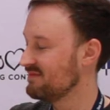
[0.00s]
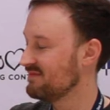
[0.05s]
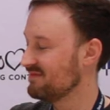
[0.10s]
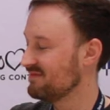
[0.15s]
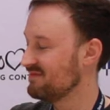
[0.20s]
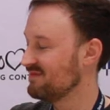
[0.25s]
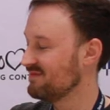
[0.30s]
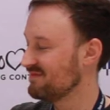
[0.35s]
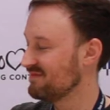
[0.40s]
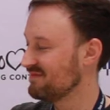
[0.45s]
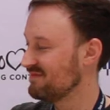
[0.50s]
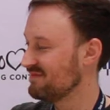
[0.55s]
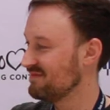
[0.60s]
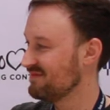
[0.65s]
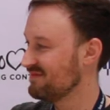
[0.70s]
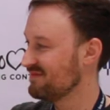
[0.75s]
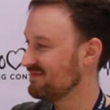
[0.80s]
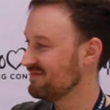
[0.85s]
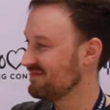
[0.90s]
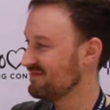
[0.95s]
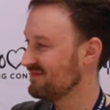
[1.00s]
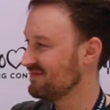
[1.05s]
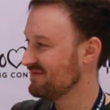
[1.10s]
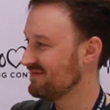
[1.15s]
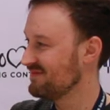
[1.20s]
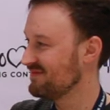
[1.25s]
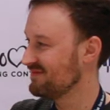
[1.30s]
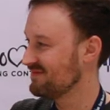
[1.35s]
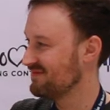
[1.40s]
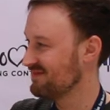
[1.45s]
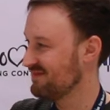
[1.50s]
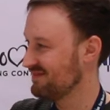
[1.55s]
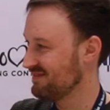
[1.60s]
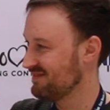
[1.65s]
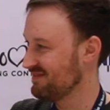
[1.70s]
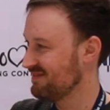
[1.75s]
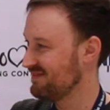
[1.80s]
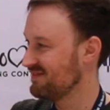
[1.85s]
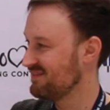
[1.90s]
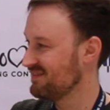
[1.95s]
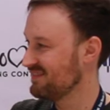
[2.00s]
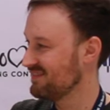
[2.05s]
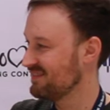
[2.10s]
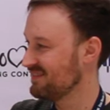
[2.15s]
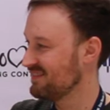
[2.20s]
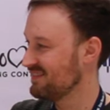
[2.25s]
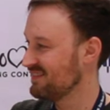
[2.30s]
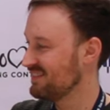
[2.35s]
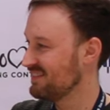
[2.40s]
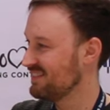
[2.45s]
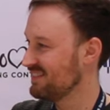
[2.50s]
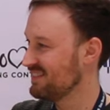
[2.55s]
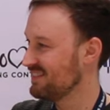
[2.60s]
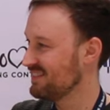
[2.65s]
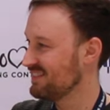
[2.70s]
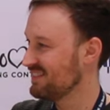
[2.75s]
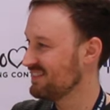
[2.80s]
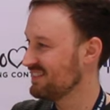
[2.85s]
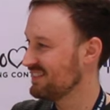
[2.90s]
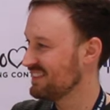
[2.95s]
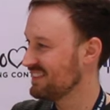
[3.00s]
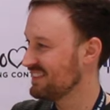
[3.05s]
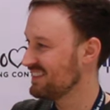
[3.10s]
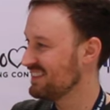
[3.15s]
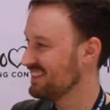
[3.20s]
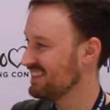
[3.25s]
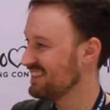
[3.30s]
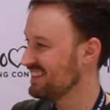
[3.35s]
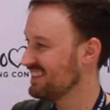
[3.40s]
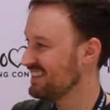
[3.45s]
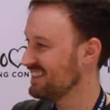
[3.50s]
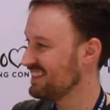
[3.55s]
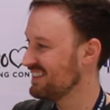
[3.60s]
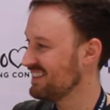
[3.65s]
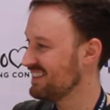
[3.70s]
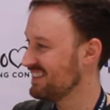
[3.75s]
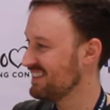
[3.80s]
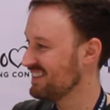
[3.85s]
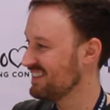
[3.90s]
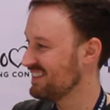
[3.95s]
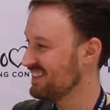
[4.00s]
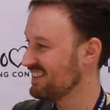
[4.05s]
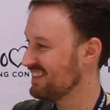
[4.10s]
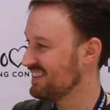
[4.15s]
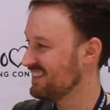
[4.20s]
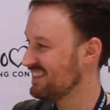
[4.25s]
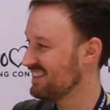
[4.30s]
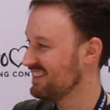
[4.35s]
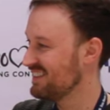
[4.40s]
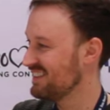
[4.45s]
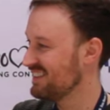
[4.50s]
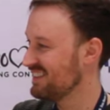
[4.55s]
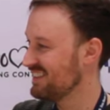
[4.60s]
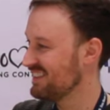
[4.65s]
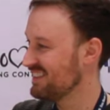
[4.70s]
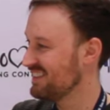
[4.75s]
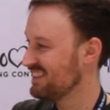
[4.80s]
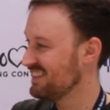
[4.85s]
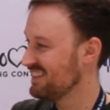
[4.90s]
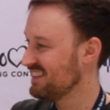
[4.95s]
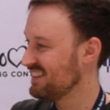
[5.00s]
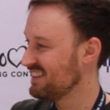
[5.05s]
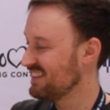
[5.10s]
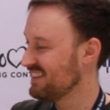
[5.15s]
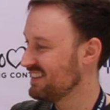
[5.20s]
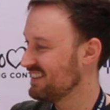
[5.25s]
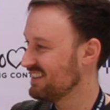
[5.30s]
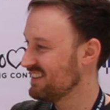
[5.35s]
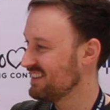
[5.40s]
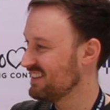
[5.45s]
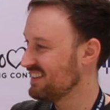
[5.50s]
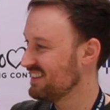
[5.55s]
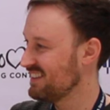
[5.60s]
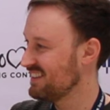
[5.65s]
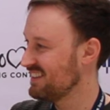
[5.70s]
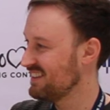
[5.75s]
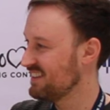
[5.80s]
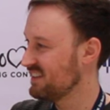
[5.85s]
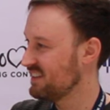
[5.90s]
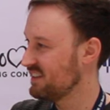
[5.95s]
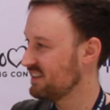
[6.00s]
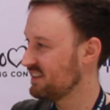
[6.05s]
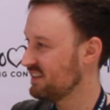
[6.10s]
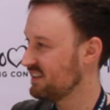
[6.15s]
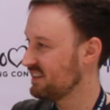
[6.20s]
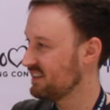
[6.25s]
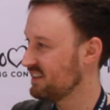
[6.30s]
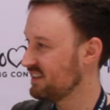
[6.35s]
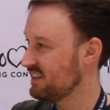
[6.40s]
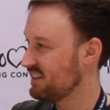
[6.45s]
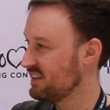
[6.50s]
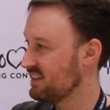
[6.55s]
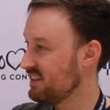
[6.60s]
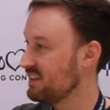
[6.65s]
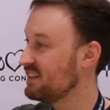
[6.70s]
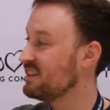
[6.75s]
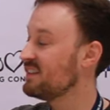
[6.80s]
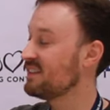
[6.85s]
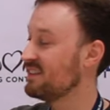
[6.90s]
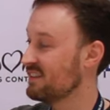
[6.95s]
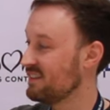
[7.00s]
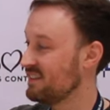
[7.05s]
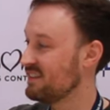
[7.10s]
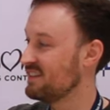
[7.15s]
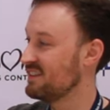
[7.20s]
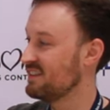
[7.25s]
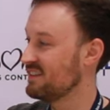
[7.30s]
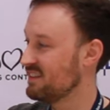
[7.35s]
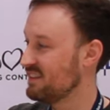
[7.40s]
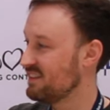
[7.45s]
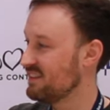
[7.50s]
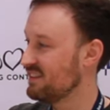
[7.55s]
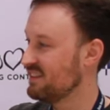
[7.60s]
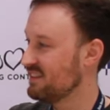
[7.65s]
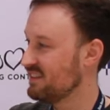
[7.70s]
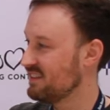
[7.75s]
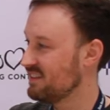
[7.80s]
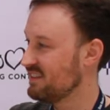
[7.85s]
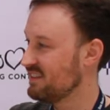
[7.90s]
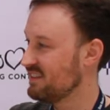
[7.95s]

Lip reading: (not speaking)